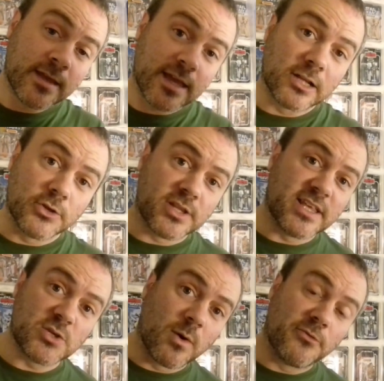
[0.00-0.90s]
including
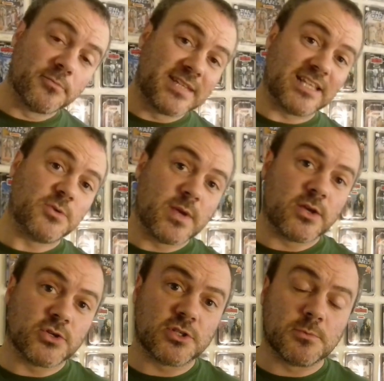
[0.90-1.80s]
this one from Tatooine
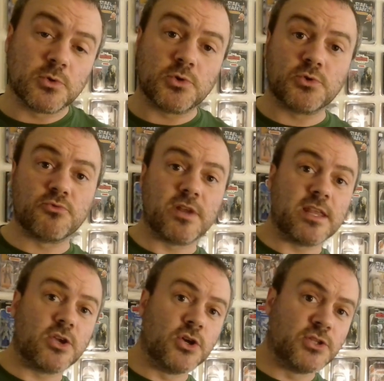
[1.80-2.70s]
Customs, which was
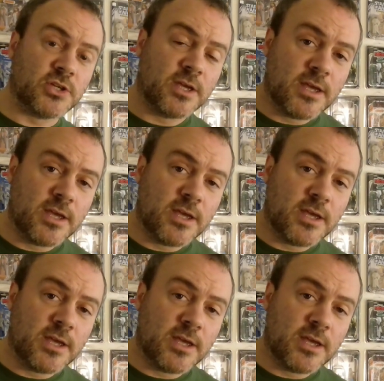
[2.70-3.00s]
really good.